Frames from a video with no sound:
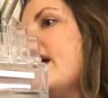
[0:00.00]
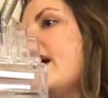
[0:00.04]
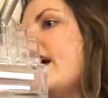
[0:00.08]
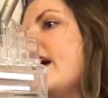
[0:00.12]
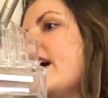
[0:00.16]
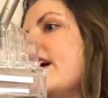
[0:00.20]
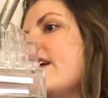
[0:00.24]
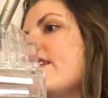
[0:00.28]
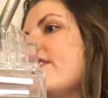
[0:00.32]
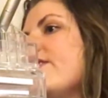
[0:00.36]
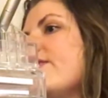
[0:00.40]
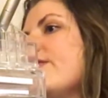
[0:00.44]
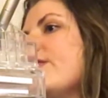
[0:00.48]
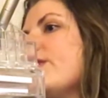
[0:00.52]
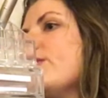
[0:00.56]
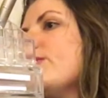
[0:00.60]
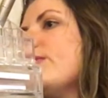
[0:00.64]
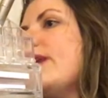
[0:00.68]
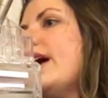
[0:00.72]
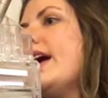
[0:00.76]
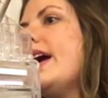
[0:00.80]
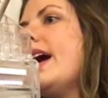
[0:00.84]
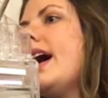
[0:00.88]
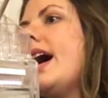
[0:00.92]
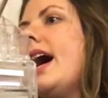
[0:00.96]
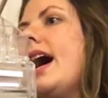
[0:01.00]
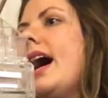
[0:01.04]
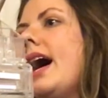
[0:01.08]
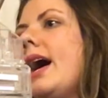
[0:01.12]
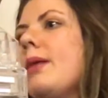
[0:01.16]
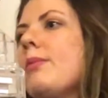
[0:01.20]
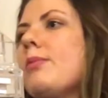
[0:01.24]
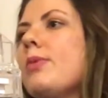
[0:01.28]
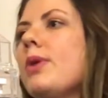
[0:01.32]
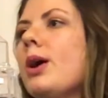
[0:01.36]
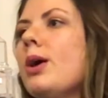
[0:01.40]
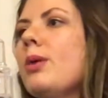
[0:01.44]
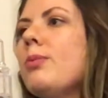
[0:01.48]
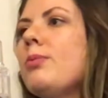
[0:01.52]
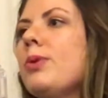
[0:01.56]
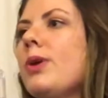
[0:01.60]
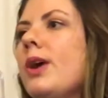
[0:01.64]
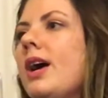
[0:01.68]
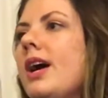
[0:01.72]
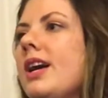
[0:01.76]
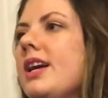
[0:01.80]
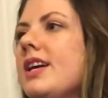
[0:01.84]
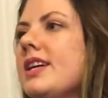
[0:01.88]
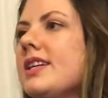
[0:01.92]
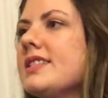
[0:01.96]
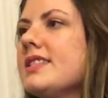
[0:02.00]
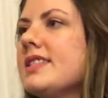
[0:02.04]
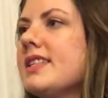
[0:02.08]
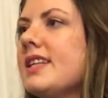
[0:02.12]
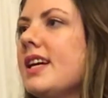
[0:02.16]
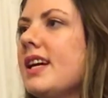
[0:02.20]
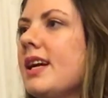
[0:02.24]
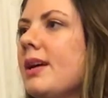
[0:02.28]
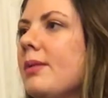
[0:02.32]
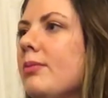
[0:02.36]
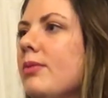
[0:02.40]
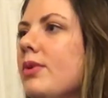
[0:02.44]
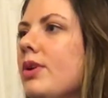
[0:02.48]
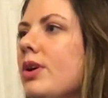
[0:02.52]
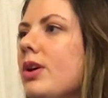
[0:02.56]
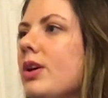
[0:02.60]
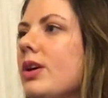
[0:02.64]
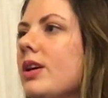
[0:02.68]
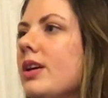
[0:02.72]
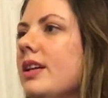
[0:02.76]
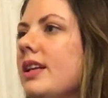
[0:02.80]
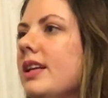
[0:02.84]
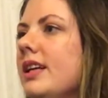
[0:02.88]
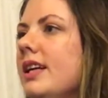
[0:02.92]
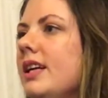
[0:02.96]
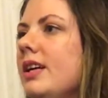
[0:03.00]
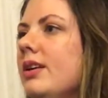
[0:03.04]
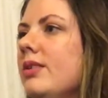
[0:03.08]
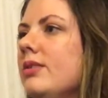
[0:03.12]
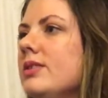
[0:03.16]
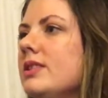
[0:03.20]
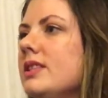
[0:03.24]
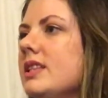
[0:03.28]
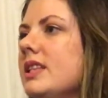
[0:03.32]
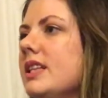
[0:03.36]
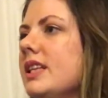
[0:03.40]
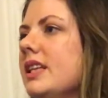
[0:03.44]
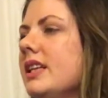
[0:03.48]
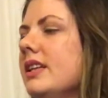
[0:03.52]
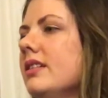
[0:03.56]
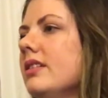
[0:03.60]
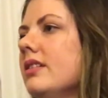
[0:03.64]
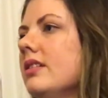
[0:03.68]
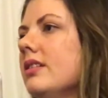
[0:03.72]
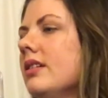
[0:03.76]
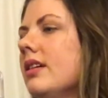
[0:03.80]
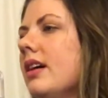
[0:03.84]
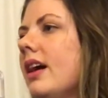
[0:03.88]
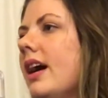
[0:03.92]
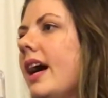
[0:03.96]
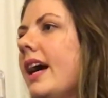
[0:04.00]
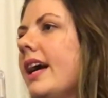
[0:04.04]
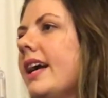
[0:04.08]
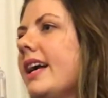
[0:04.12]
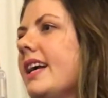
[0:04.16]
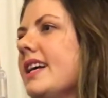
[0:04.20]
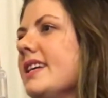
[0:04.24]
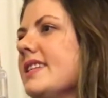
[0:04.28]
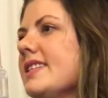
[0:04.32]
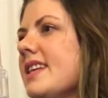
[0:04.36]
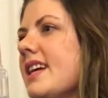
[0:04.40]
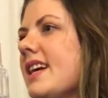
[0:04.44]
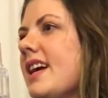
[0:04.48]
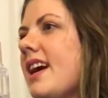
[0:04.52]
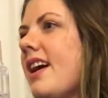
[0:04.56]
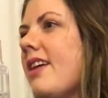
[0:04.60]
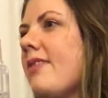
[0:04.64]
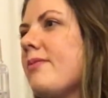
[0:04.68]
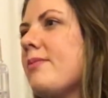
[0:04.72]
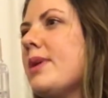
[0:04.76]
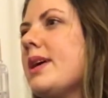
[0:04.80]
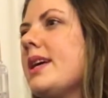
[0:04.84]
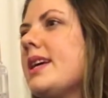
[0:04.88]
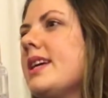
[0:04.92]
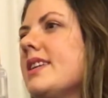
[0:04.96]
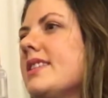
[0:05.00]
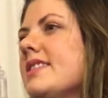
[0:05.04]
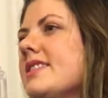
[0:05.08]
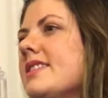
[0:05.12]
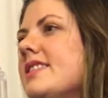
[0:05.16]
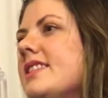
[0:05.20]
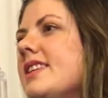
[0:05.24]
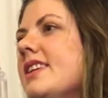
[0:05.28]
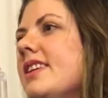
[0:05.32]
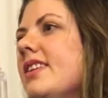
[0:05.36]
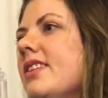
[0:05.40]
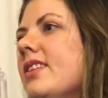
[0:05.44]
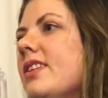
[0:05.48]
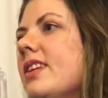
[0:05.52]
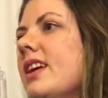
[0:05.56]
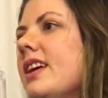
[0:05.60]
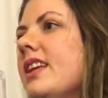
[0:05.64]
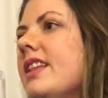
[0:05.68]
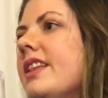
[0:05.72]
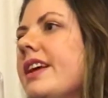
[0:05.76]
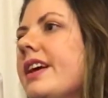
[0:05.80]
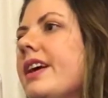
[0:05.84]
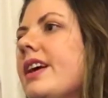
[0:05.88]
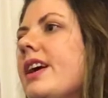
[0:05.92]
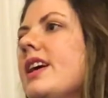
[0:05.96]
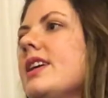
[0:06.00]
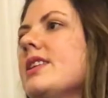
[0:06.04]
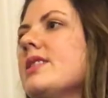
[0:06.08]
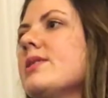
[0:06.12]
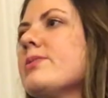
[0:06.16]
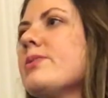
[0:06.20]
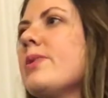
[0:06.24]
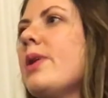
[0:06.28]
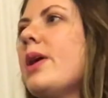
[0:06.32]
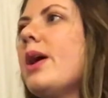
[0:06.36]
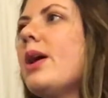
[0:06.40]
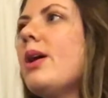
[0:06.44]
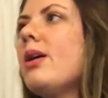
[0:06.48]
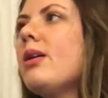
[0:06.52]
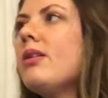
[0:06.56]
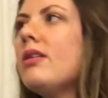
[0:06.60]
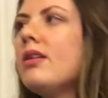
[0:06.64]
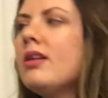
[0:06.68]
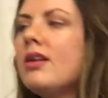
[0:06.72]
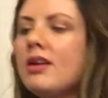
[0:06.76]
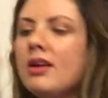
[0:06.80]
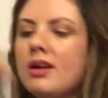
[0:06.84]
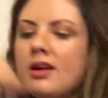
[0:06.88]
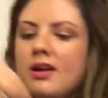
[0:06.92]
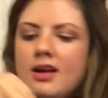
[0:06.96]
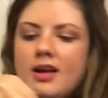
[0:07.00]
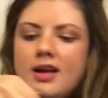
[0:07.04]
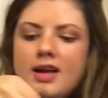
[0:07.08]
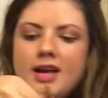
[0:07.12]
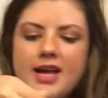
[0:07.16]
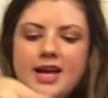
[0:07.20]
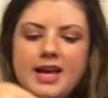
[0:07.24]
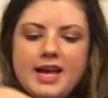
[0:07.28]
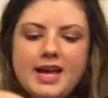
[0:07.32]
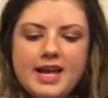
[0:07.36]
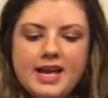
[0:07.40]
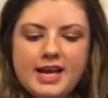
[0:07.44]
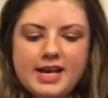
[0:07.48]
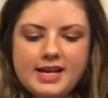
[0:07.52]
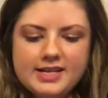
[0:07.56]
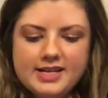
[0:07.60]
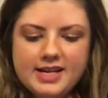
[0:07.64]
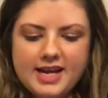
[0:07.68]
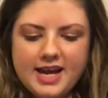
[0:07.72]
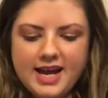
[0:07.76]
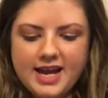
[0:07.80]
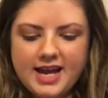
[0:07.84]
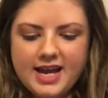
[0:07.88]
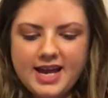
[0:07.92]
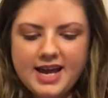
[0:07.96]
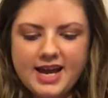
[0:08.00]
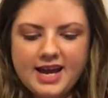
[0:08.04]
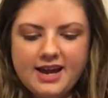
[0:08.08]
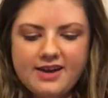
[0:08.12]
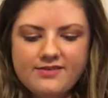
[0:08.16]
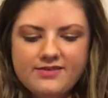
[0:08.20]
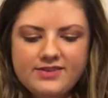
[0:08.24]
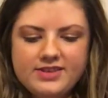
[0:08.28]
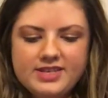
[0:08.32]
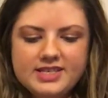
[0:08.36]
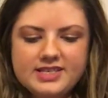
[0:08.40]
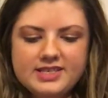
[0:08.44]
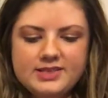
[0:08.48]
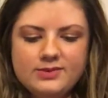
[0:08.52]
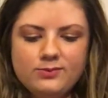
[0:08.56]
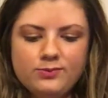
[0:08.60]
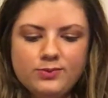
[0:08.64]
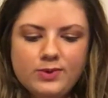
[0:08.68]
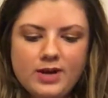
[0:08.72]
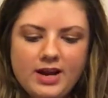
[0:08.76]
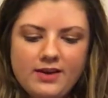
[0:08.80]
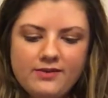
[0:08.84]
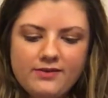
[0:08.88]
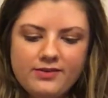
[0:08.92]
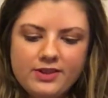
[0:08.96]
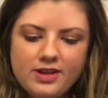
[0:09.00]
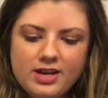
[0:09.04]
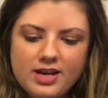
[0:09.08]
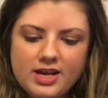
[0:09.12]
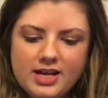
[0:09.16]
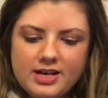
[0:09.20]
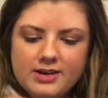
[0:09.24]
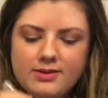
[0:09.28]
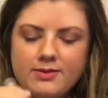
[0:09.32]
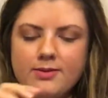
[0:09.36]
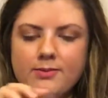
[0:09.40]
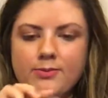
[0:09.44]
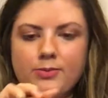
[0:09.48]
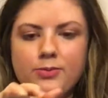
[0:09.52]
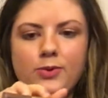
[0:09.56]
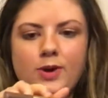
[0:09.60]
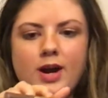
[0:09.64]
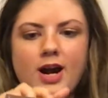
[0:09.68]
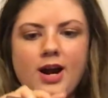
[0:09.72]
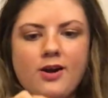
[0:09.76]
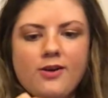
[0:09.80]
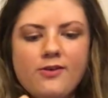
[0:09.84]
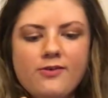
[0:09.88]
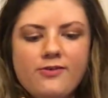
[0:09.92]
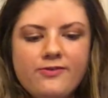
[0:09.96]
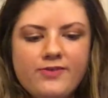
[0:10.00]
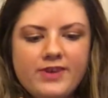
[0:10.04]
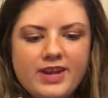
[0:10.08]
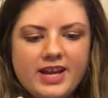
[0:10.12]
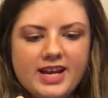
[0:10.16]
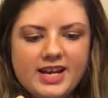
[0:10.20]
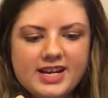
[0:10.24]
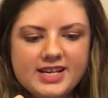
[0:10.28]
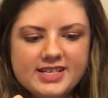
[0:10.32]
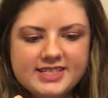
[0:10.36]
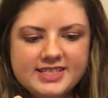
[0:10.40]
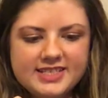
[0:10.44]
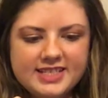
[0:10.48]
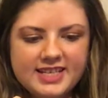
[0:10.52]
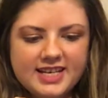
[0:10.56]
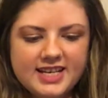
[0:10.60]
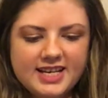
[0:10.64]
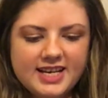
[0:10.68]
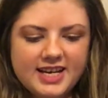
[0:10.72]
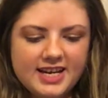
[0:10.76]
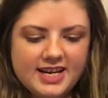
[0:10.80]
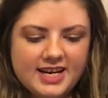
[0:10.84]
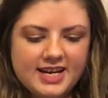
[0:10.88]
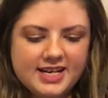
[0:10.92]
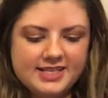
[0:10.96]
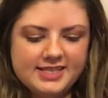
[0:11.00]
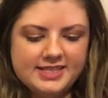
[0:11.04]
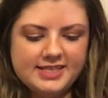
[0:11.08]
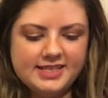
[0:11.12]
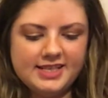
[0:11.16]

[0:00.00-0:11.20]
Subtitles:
And for my eyebrow products that I'm currently using, I guess I have my concealer in there as well. And I have this Revlon Brow Fantasy, and it's